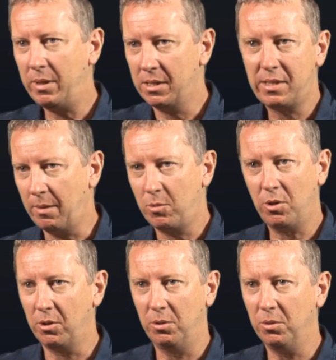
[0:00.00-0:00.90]
be the same
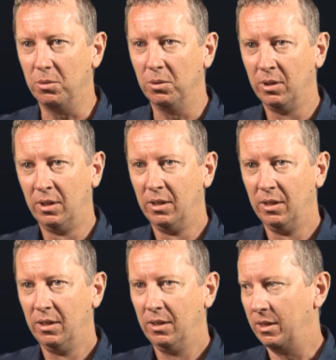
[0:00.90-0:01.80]
shot at all.
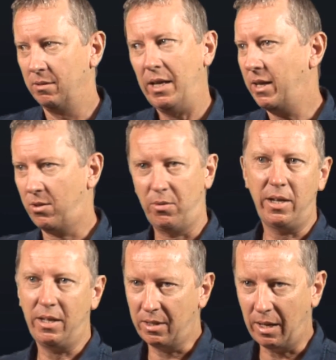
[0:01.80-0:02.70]
And take
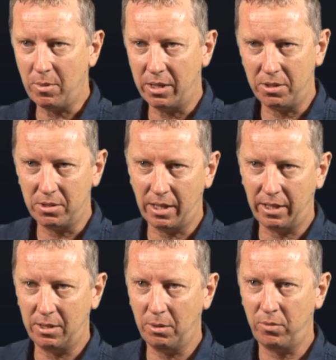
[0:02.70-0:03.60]
three, they might do
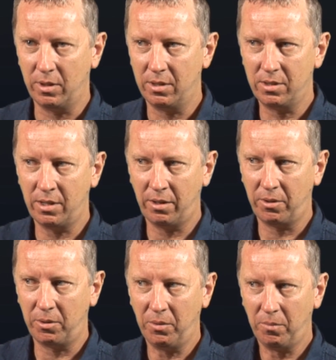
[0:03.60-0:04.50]
something different.
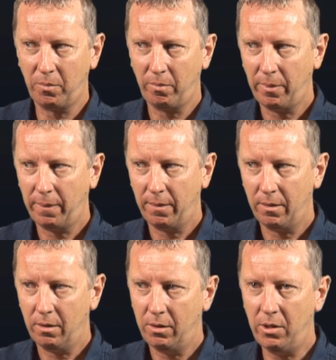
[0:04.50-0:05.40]
So
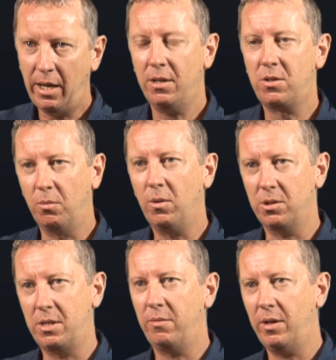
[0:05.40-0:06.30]
you had to
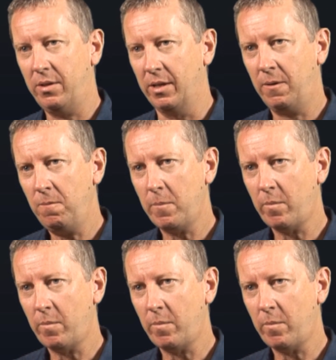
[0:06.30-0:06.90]
watch everything.